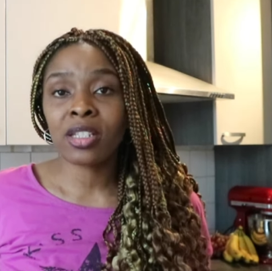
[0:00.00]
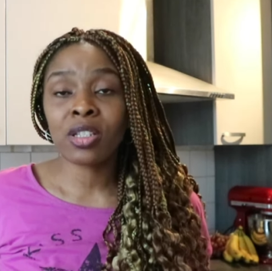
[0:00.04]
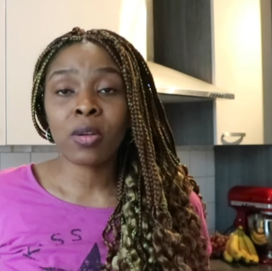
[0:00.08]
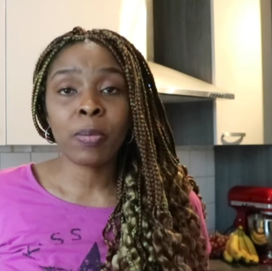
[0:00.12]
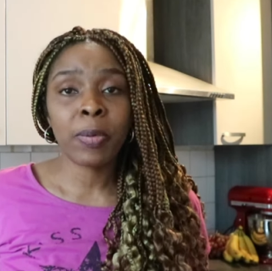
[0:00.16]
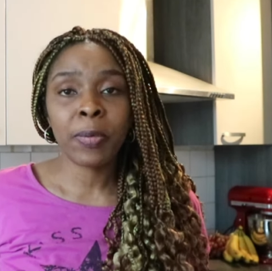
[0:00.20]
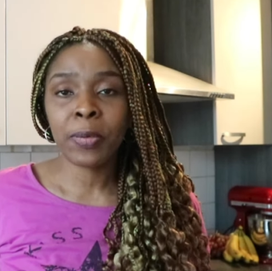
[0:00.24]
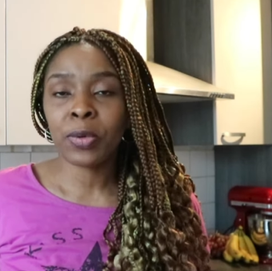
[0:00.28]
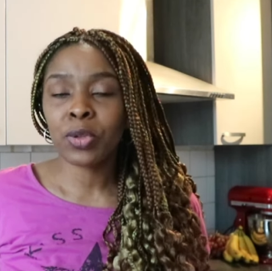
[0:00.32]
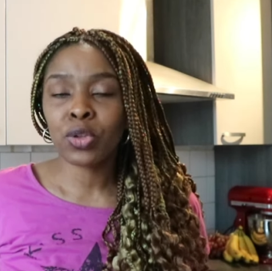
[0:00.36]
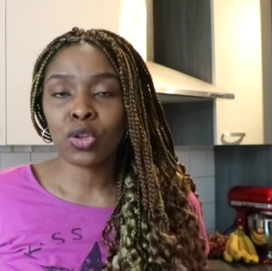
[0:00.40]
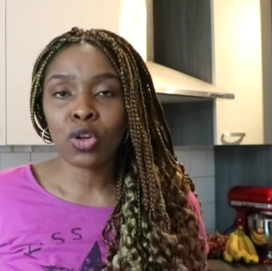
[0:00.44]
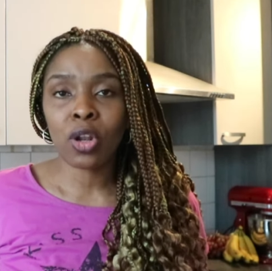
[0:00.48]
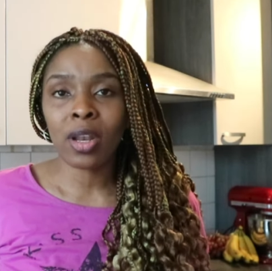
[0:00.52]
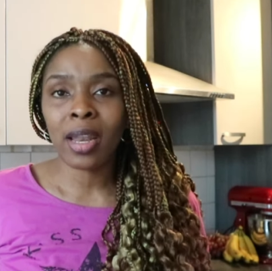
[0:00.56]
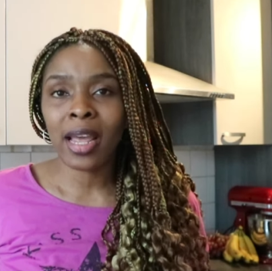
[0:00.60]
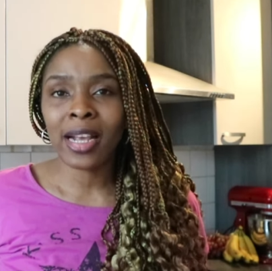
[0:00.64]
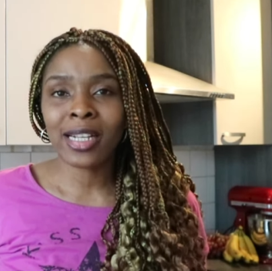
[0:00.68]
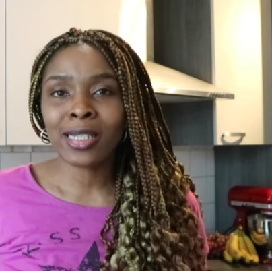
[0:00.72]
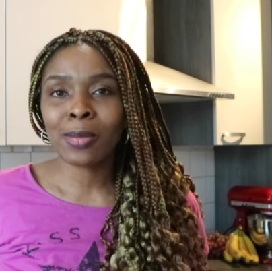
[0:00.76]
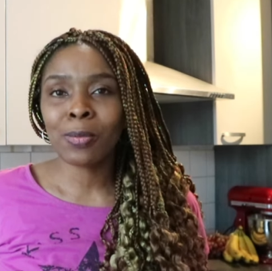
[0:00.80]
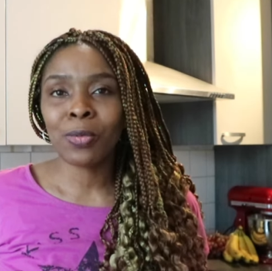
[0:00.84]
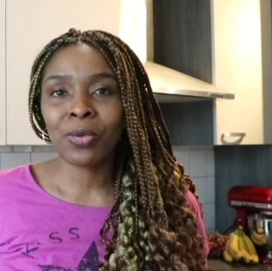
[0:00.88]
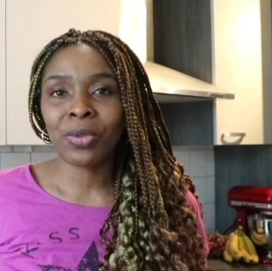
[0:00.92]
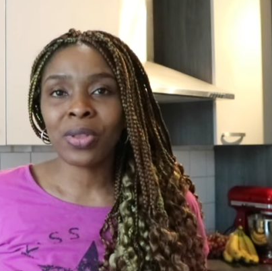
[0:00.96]
some people do not
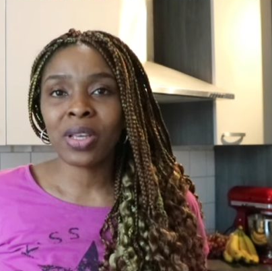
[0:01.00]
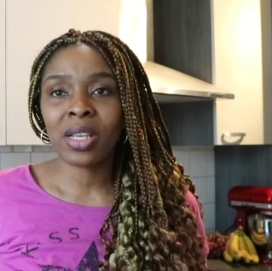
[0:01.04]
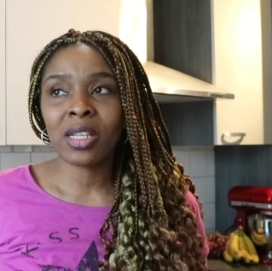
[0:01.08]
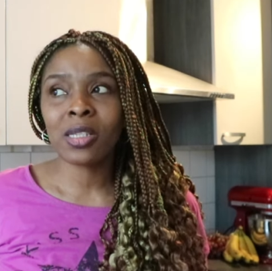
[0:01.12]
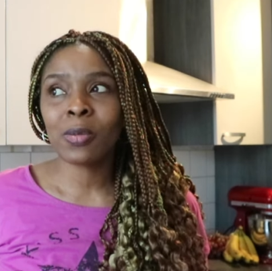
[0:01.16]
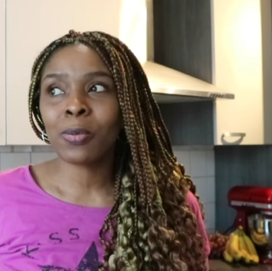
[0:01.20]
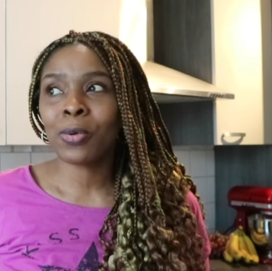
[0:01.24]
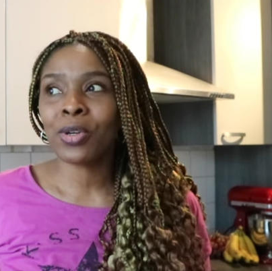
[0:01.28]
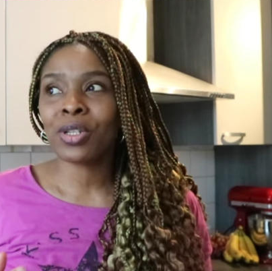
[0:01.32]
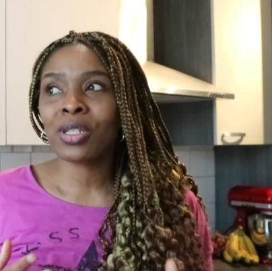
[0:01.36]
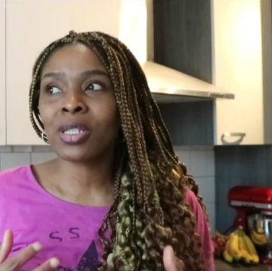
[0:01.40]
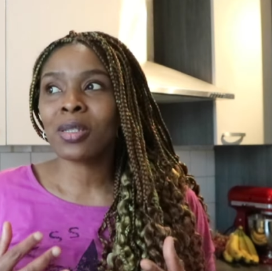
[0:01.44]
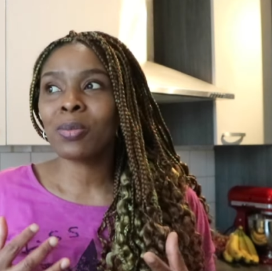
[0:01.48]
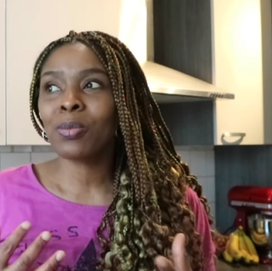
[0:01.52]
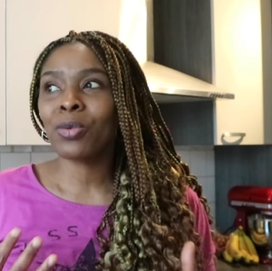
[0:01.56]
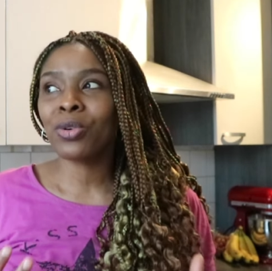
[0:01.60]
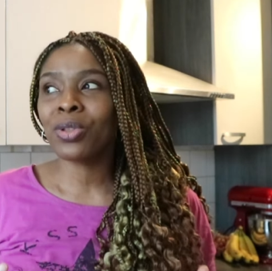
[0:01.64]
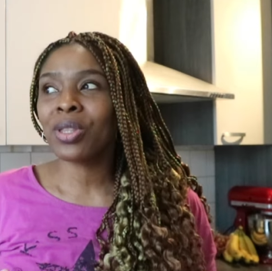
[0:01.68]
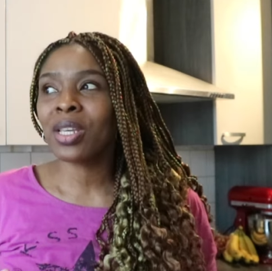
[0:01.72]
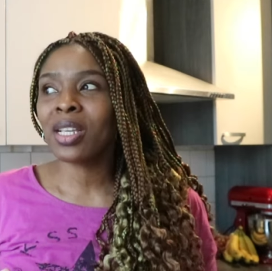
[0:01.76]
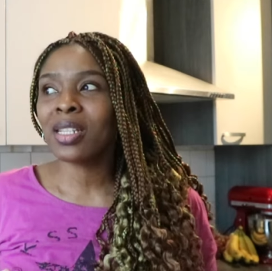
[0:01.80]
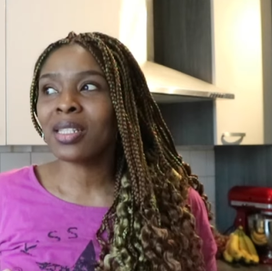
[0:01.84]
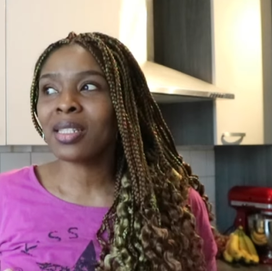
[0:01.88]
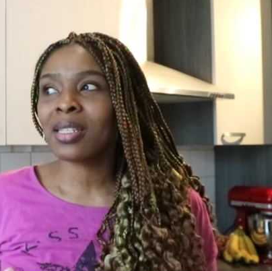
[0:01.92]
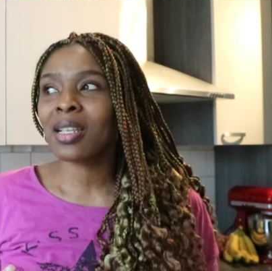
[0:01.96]
like smoothies, but
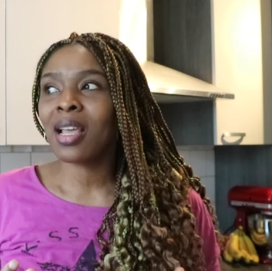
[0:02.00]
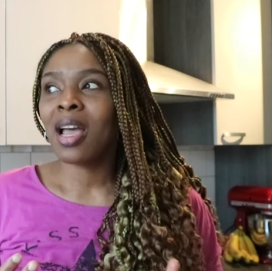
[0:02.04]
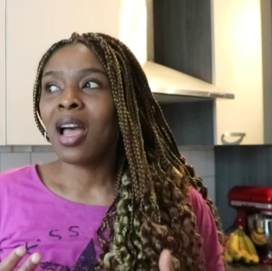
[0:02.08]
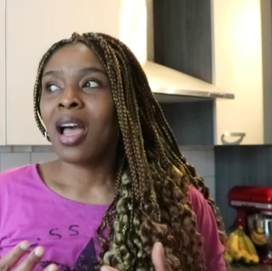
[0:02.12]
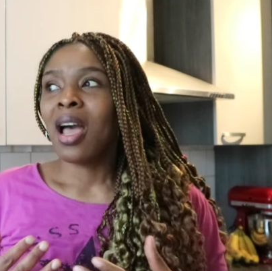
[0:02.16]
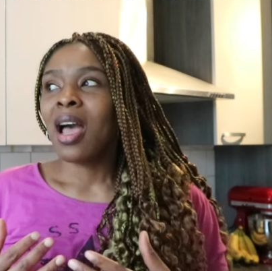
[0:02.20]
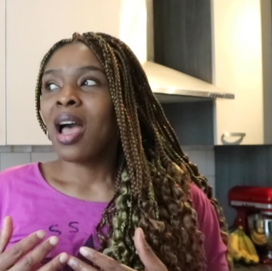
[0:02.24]
smoothies